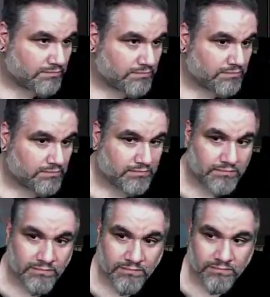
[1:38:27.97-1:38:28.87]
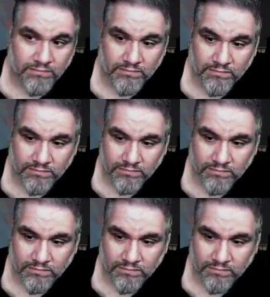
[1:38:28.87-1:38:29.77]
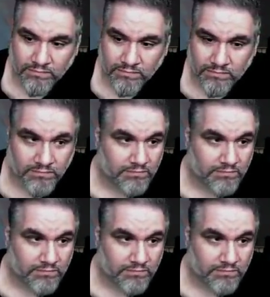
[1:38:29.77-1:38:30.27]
And if they go to four, they're